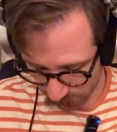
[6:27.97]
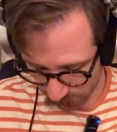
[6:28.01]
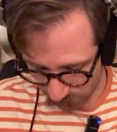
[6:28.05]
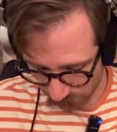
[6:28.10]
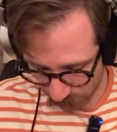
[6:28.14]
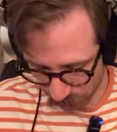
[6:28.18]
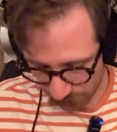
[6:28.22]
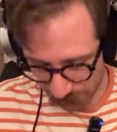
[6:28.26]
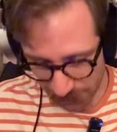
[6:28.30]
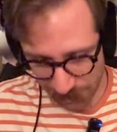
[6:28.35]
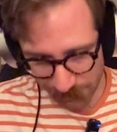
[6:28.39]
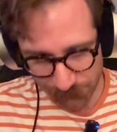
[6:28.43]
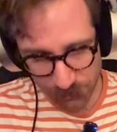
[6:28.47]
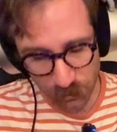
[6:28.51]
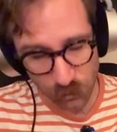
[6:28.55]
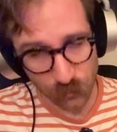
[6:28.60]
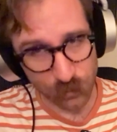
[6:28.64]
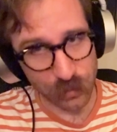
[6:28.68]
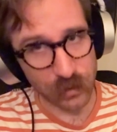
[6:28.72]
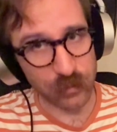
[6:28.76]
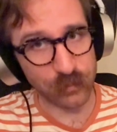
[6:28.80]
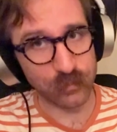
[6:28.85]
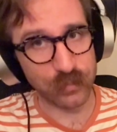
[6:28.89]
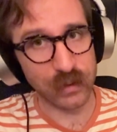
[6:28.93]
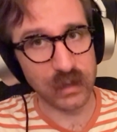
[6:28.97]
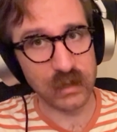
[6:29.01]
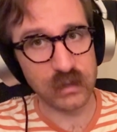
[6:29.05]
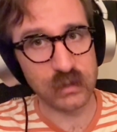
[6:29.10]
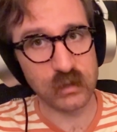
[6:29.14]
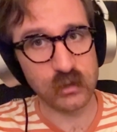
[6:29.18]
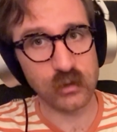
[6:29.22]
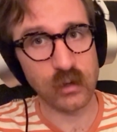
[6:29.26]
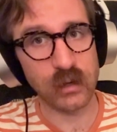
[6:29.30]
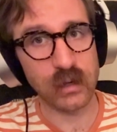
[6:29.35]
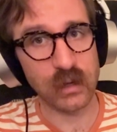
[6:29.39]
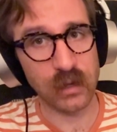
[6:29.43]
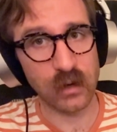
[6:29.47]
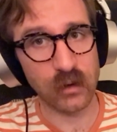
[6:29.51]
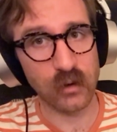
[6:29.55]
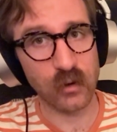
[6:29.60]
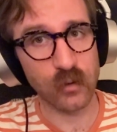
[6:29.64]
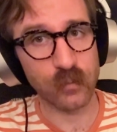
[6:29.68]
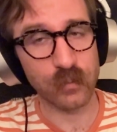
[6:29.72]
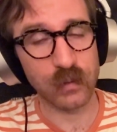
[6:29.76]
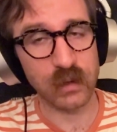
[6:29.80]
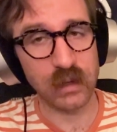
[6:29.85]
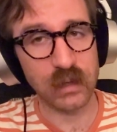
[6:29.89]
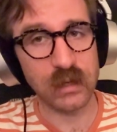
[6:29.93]
we have an open B string and an
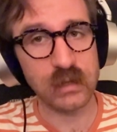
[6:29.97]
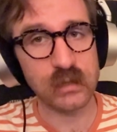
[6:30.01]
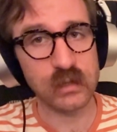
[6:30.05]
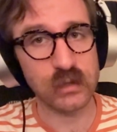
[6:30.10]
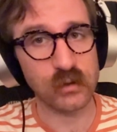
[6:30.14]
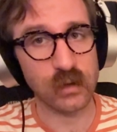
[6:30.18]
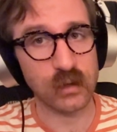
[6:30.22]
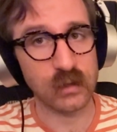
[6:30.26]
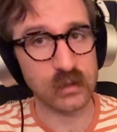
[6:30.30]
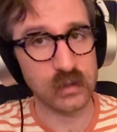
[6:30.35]
open E string.